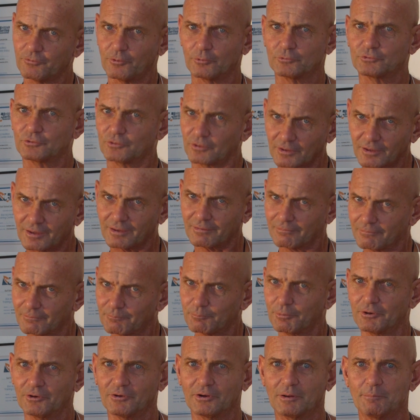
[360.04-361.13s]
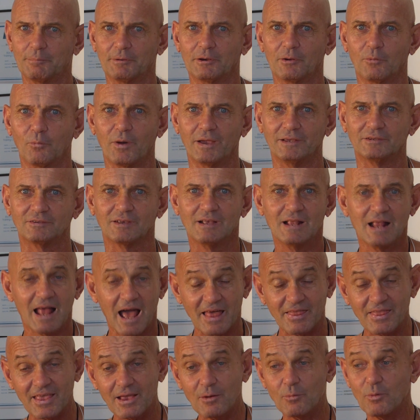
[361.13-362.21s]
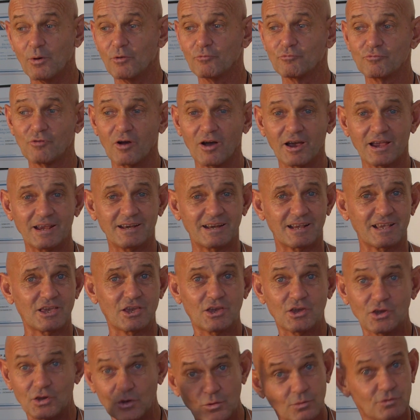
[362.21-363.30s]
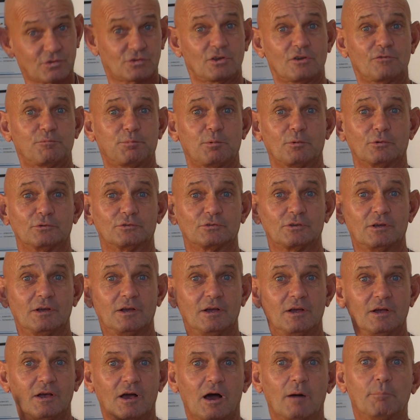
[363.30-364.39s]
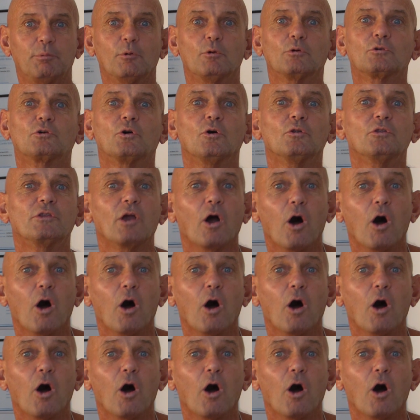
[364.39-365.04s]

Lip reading: folks, can put on a bit of weight. And they were riding huge surfboards. A board called the